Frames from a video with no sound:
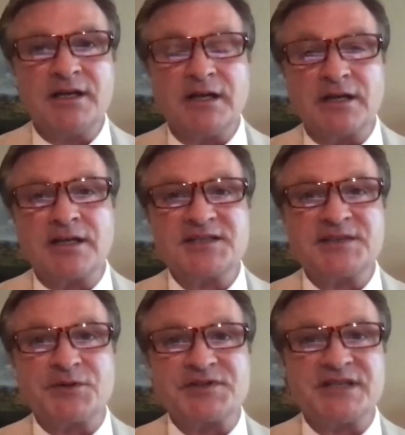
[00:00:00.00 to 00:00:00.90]

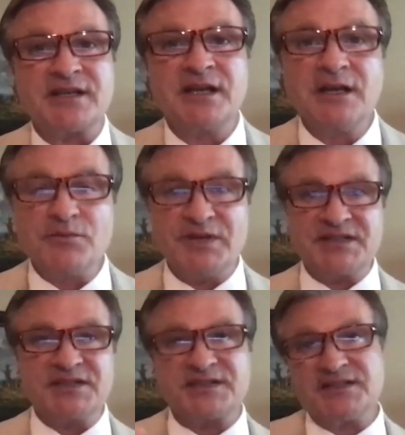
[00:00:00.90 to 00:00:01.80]
customers sick.
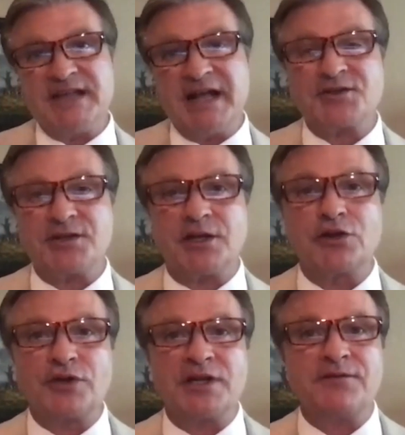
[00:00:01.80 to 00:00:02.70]
Businesses naturally are
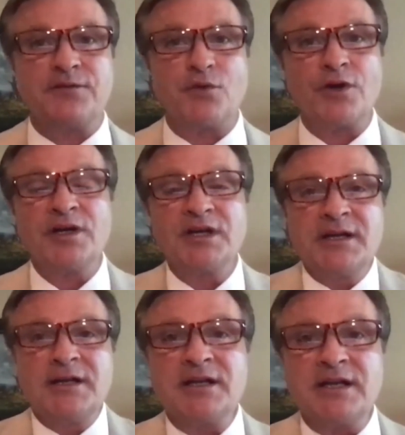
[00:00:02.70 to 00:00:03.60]
looking for,
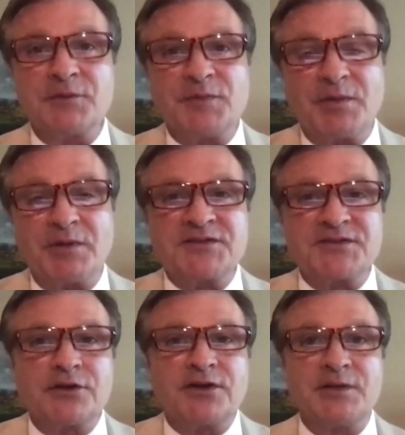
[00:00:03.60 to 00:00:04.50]
and Republicans are
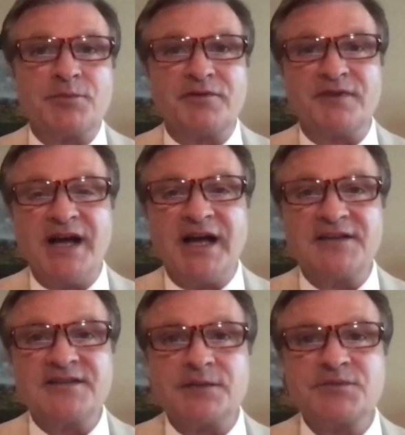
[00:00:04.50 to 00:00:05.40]
looking to
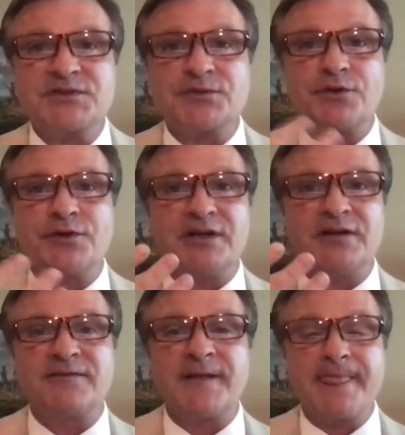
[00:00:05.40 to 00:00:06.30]
provide, some sort
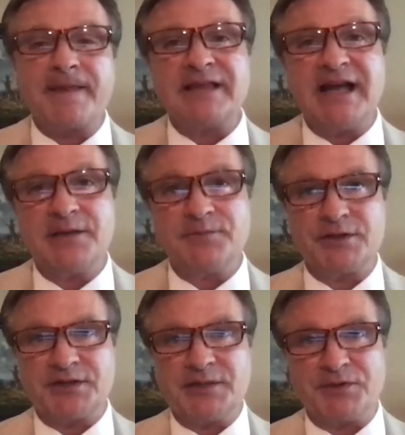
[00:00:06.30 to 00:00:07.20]
of
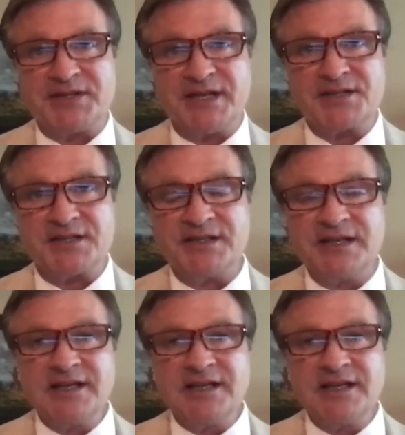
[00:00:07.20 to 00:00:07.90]
liability protection.